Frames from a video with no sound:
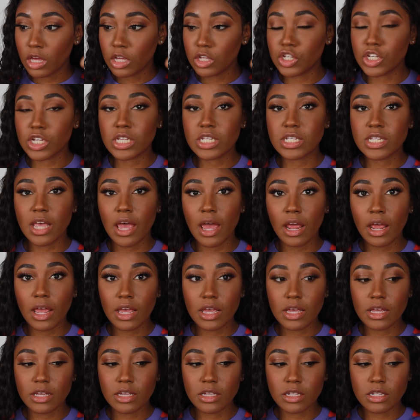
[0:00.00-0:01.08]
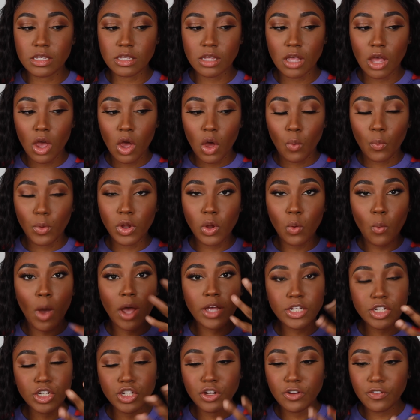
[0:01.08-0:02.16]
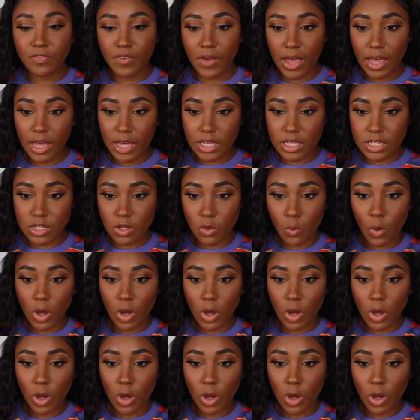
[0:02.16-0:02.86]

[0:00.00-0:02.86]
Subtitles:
just set is, when you're washing your face,